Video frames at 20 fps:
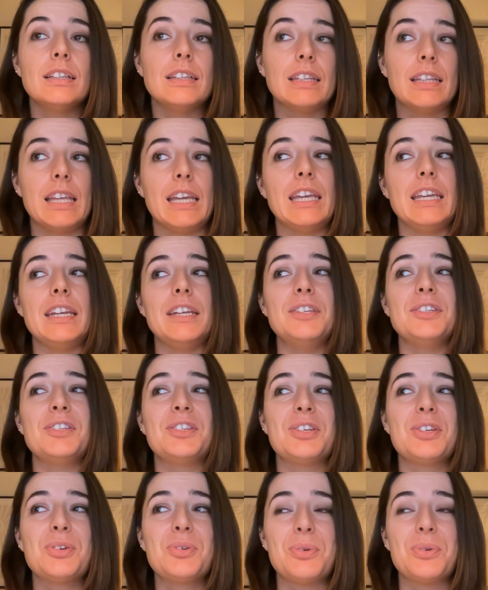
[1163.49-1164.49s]
lean
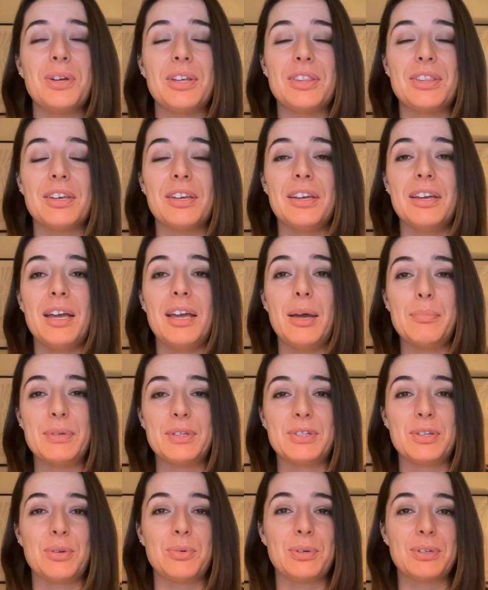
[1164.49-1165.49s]
into with the
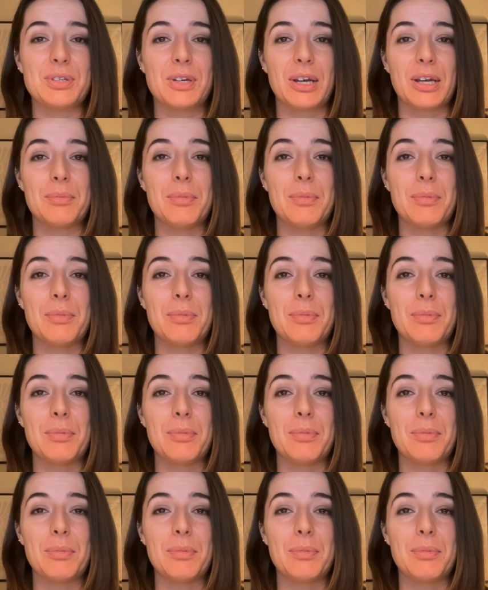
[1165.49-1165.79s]
episode we're talking